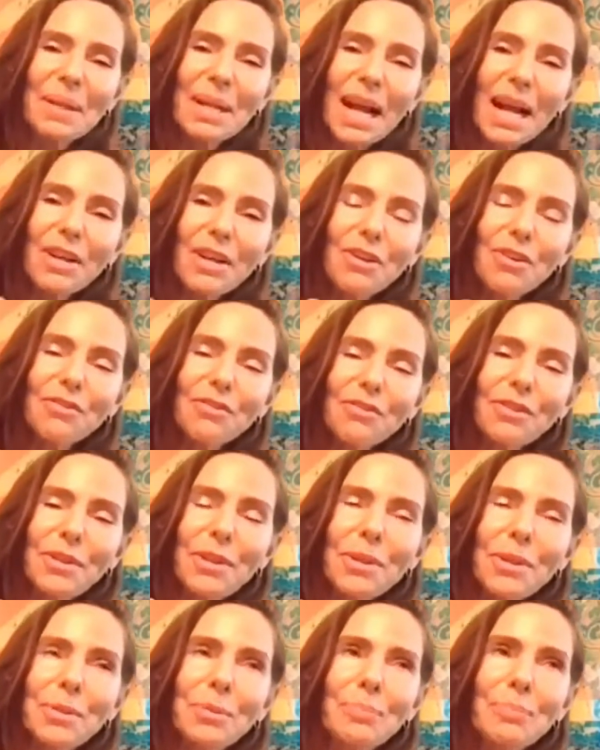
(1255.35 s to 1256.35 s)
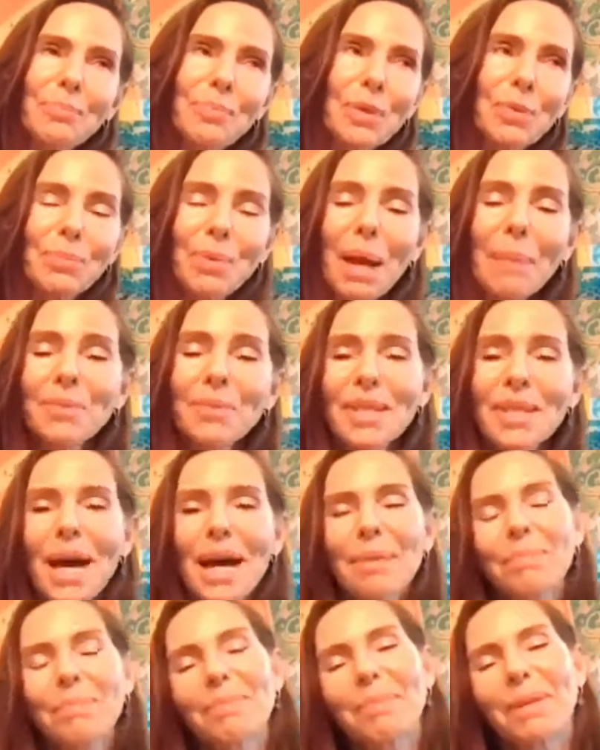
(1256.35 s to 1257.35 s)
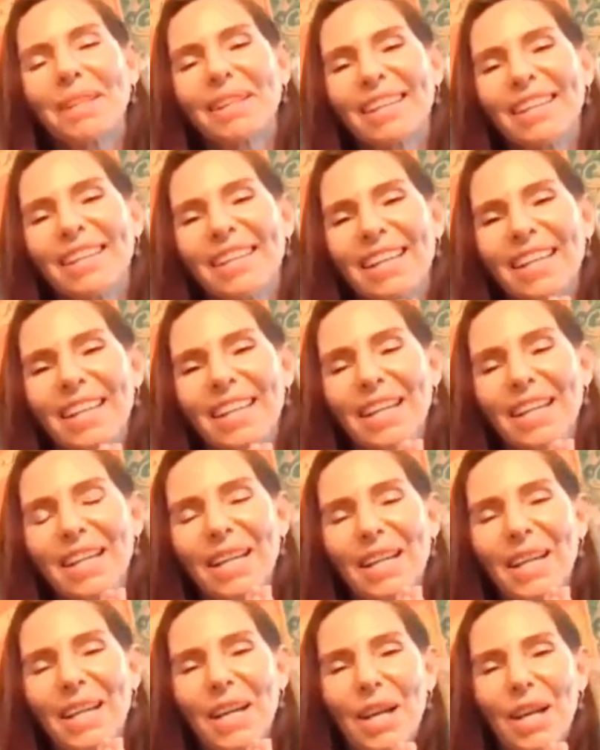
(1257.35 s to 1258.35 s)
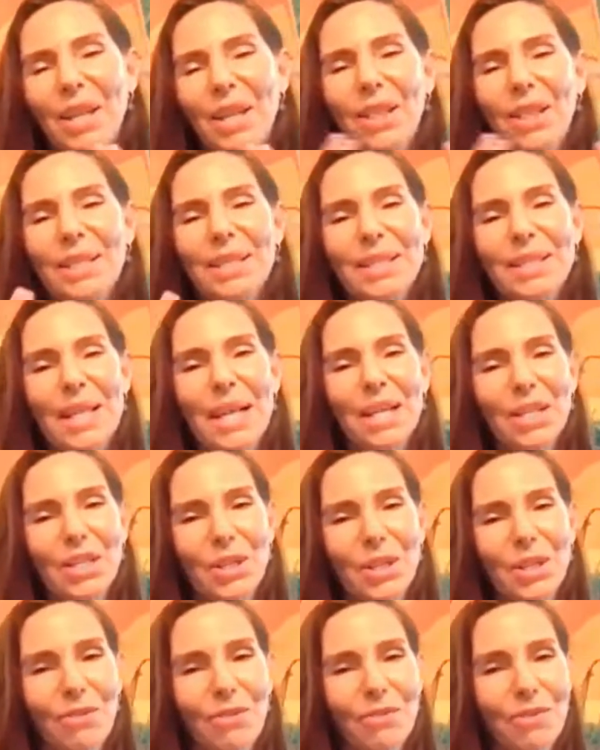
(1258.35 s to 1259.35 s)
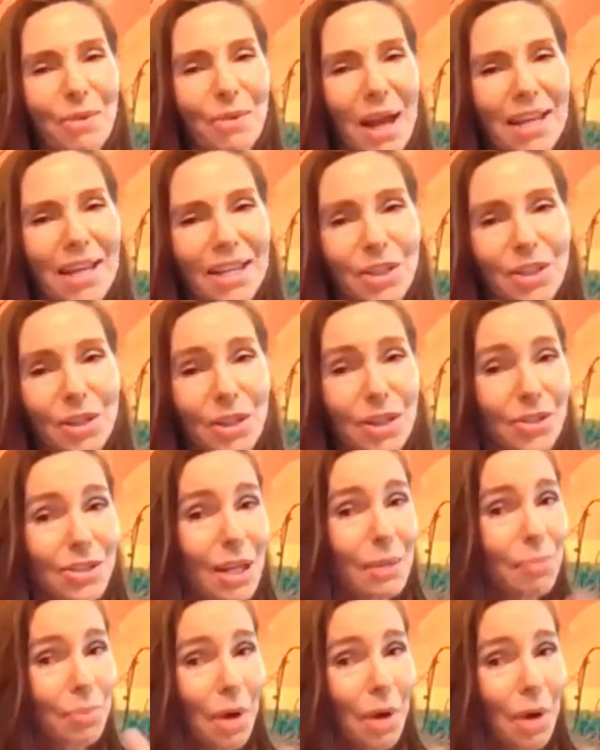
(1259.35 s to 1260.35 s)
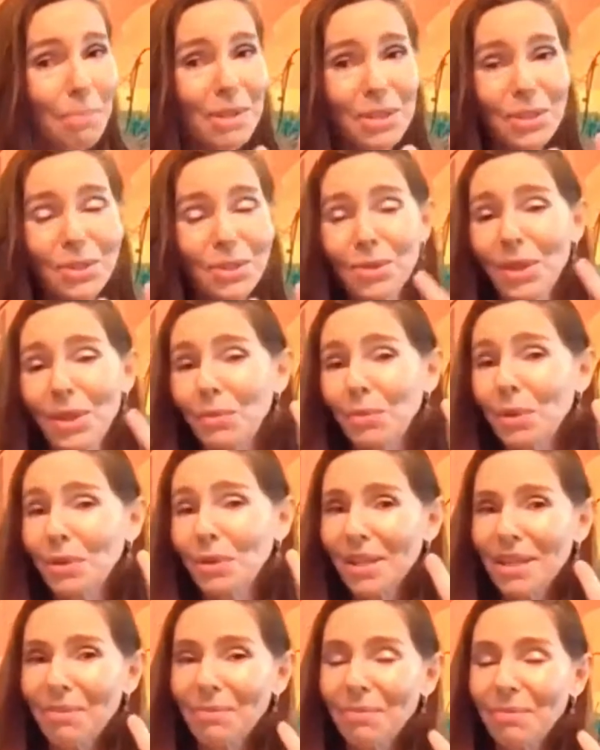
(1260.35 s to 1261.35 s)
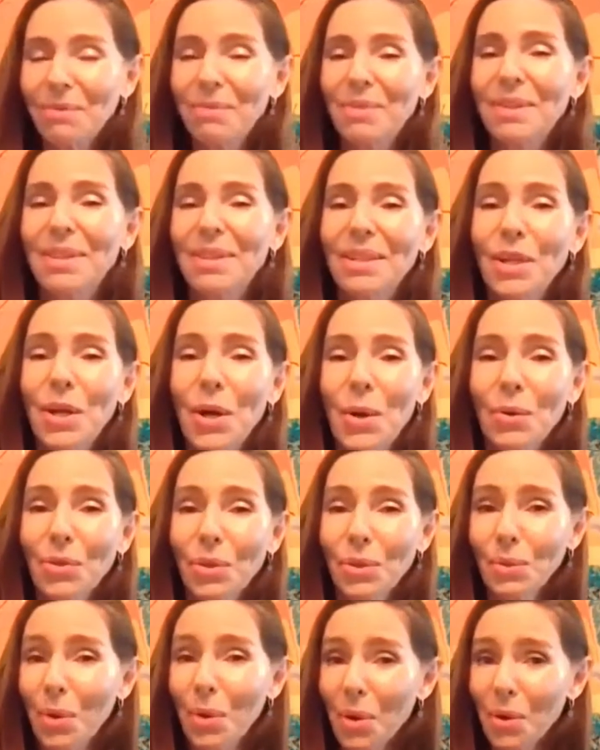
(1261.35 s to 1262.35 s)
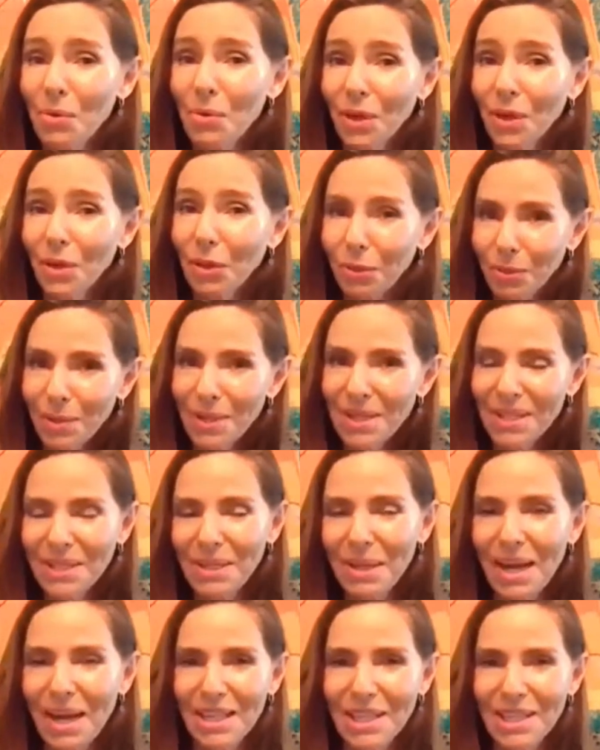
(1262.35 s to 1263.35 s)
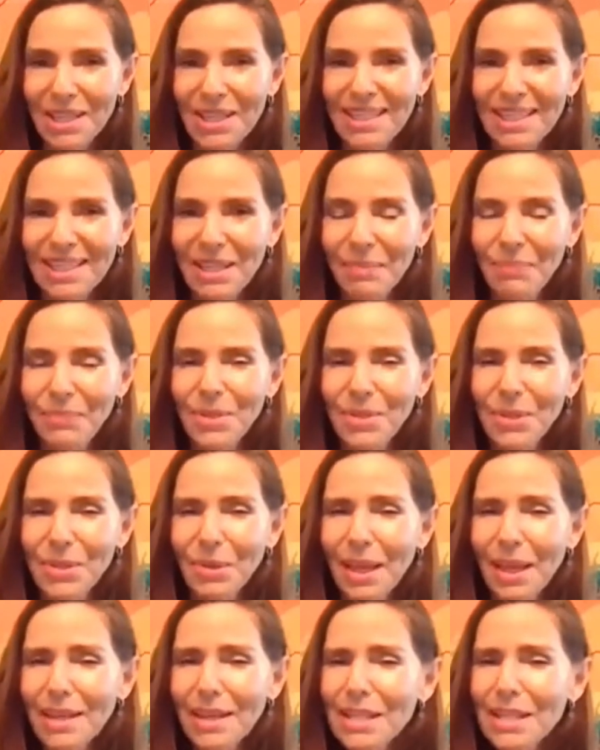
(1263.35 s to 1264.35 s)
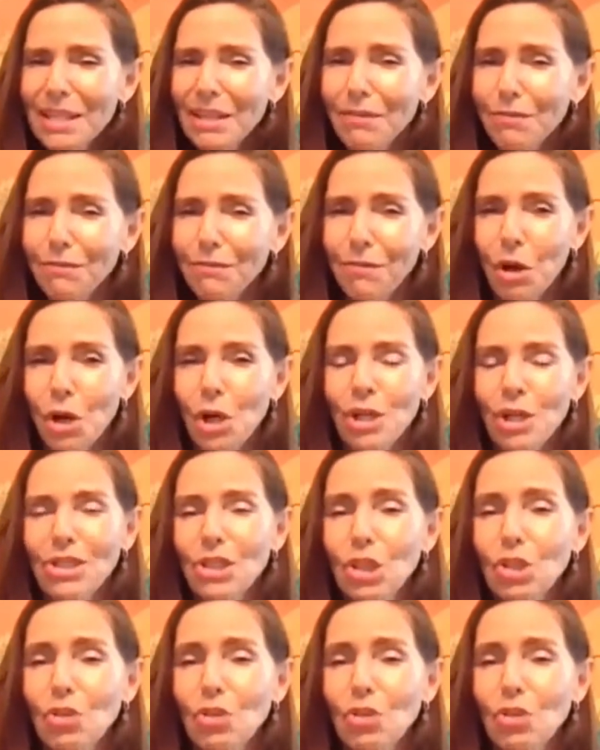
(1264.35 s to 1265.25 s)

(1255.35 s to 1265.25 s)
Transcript: kind of wraps up the section of gratitude, because I promise you that we're going to go through over 3 strategies. So that is the first